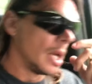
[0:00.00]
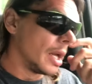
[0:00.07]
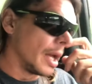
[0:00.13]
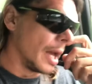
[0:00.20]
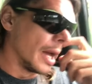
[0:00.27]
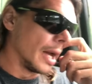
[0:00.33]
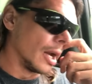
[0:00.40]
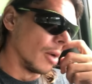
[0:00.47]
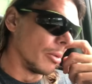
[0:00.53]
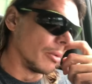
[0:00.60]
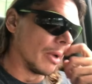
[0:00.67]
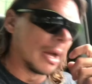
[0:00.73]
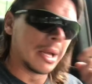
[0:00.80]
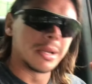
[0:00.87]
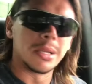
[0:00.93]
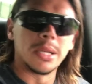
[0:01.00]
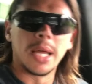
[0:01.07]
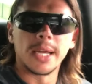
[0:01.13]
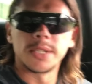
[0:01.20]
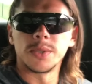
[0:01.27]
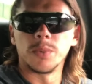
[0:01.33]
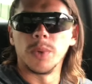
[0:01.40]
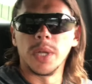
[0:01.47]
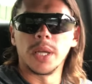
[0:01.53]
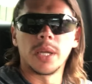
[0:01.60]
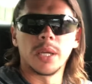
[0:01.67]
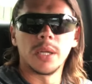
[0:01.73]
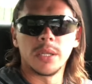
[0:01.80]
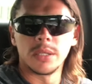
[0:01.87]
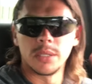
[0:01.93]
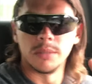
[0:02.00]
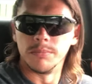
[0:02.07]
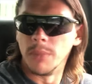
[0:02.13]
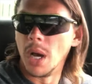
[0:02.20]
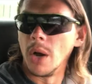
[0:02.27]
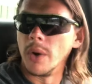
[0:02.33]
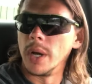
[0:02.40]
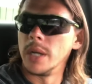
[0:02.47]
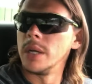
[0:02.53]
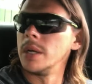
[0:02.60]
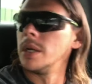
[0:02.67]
yeah, and I'll be back next week to mow it.